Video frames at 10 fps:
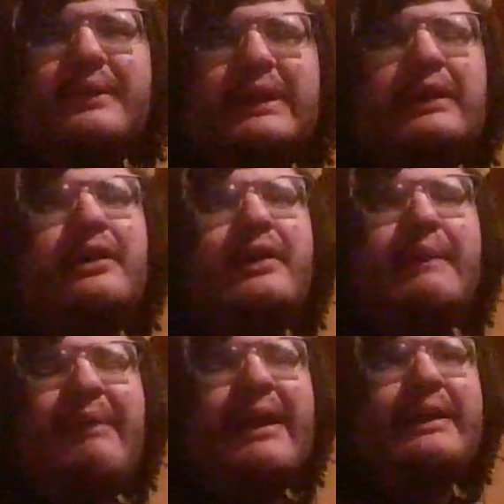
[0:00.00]
you know,
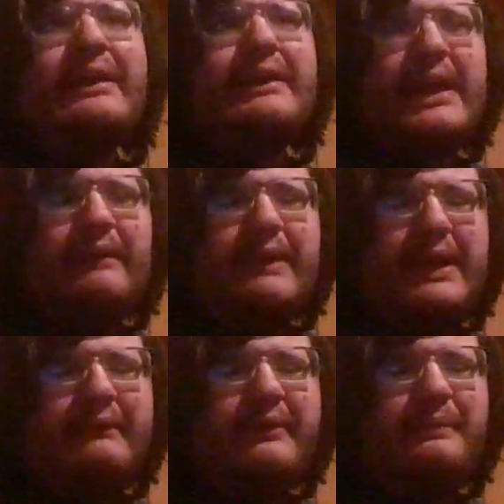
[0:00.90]
I'm not going to name
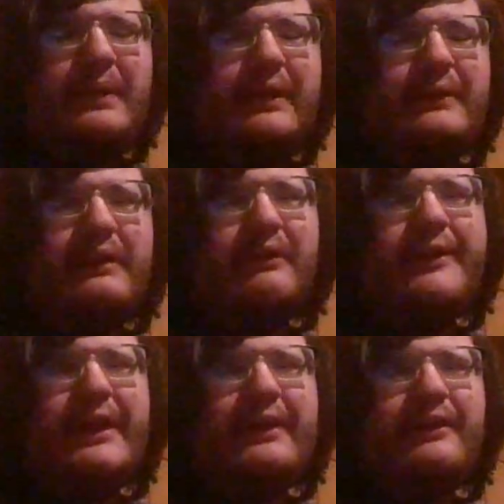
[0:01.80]
names, but they
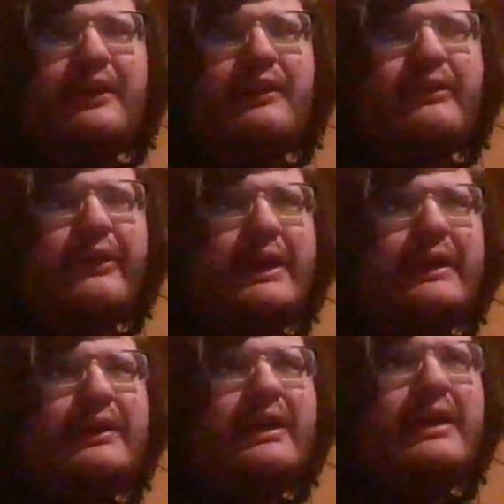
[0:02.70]
would say things
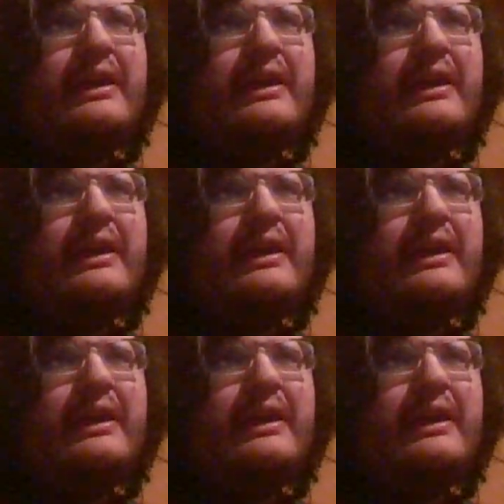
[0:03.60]
like,